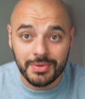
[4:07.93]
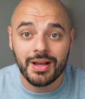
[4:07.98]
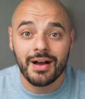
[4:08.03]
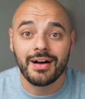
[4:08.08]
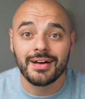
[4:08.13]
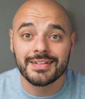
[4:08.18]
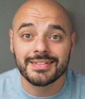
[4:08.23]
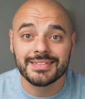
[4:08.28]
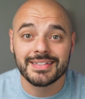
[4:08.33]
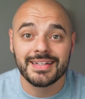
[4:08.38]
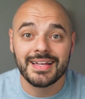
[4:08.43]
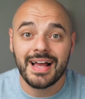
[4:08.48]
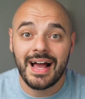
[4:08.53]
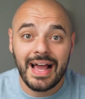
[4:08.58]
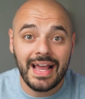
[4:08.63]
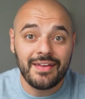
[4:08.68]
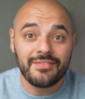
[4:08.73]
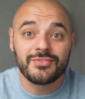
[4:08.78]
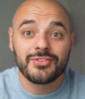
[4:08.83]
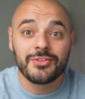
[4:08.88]
content,
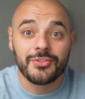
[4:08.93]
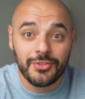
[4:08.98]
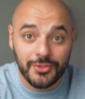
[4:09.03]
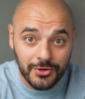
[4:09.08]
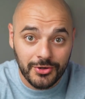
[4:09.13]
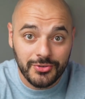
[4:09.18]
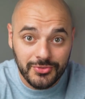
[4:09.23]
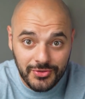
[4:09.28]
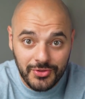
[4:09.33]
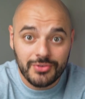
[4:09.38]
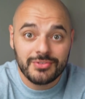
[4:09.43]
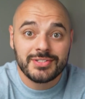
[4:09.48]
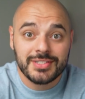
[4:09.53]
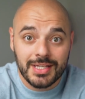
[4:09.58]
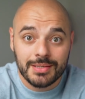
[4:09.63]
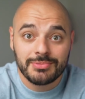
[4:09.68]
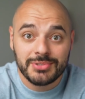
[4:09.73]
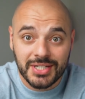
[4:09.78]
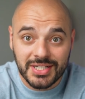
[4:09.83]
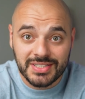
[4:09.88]
I have to learn those
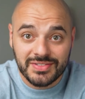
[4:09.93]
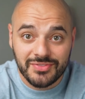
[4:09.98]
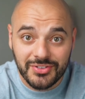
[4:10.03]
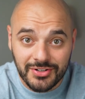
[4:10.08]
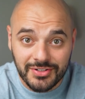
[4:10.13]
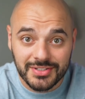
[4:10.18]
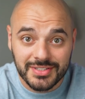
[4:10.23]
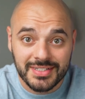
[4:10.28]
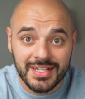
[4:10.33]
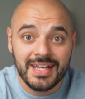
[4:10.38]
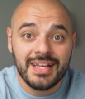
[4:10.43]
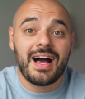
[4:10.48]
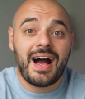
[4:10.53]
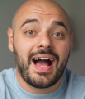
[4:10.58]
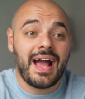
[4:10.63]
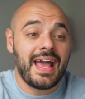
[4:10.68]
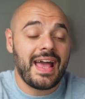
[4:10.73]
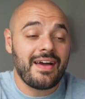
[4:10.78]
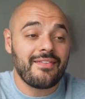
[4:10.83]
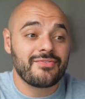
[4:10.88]
subjects first.
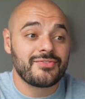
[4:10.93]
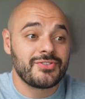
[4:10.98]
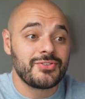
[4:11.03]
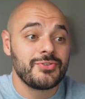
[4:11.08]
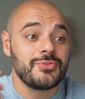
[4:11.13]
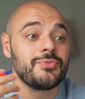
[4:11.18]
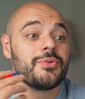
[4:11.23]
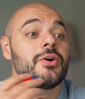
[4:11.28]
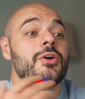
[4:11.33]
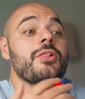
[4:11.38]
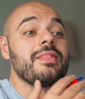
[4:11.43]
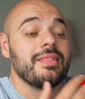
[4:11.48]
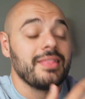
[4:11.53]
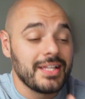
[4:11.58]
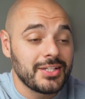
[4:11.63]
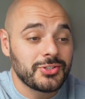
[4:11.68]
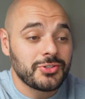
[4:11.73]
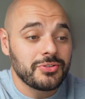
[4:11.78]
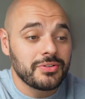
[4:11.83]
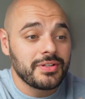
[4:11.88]
I have to
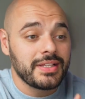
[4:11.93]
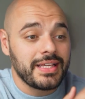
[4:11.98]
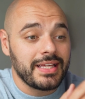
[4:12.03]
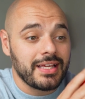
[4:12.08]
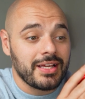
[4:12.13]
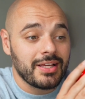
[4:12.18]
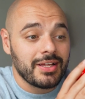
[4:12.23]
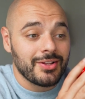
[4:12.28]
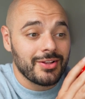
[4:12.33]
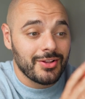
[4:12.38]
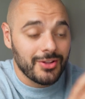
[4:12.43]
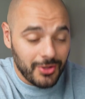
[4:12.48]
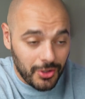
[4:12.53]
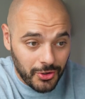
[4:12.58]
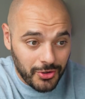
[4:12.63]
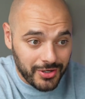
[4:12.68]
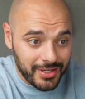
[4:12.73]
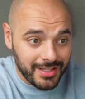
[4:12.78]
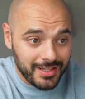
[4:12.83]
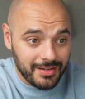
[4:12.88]
literally
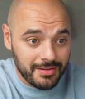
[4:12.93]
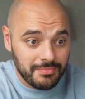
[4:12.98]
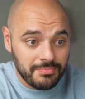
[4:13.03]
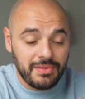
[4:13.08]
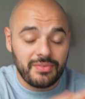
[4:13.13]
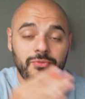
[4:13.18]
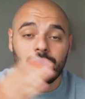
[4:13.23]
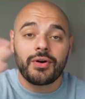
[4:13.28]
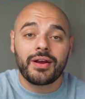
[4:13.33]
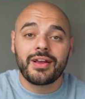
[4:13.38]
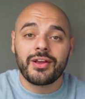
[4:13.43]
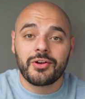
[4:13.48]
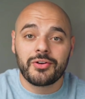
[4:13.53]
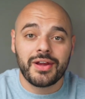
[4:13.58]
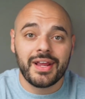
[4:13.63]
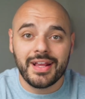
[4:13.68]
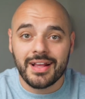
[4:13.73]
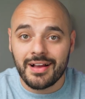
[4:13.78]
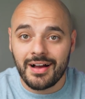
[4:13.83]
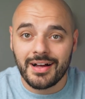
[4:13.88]
learn it before I can
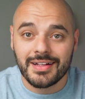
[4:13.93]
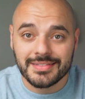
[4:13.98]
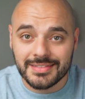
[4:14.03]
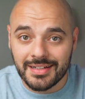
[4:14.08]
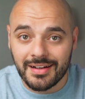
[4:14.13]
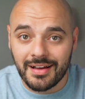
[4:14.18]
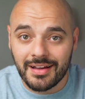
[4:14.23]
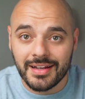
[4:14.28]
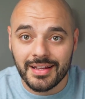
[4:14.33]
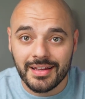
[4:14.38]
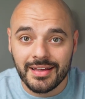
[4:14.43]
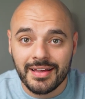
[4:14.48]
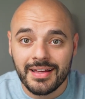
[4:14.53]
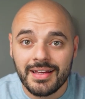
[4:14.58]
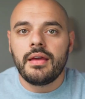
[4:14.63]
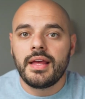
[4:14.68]
create content on it.